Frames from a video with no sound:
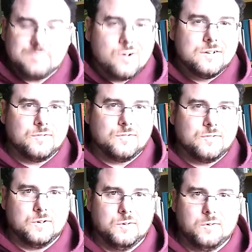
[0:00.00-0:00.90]
hurt for
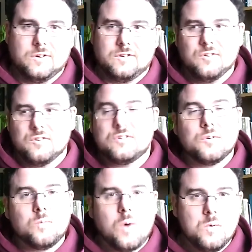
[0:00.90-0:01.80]
you, or your
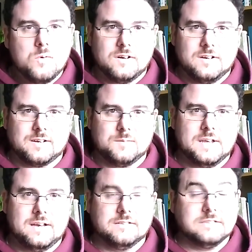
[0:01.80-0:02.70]
woe kind of comes
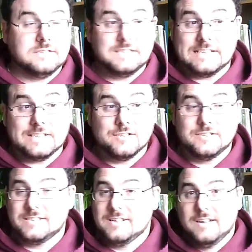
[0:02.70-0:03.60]
out, and the
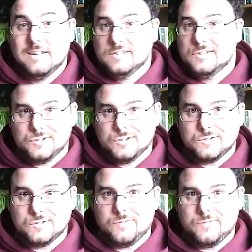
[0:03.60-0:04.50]
tears
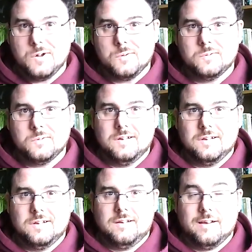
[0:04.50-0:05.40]
just flow.
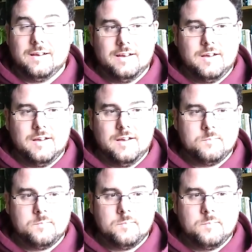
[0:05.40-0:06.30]
Um,
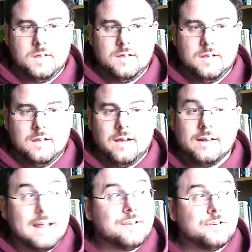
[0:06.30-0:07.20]

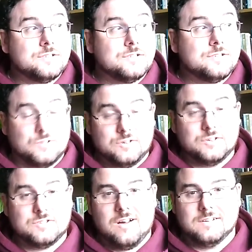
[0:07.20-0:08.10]
and then there's those other
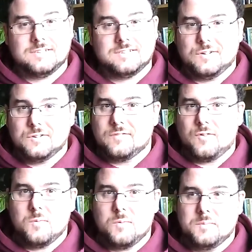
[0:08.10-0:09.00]
songs, that other
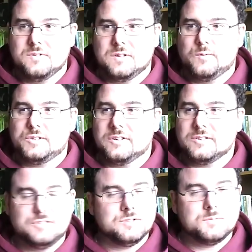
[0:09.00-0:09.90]
forms of music, which
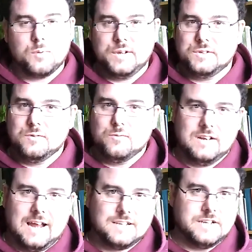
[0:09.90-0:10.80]
just brings you
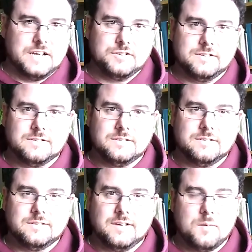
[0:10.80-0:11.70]
relaxation.
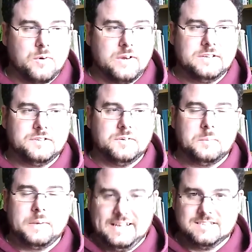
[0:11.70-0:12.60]
It brings you
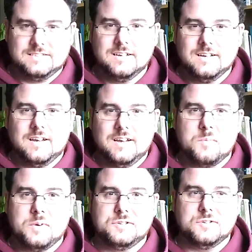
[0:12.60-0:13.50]
peace. It
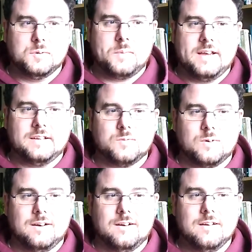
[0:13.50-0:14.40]
brings you to a place
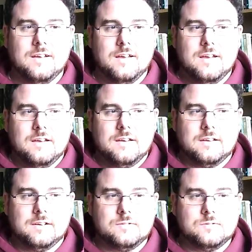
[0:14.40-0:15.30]
where,
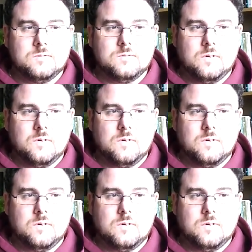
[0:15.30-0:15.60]
you know,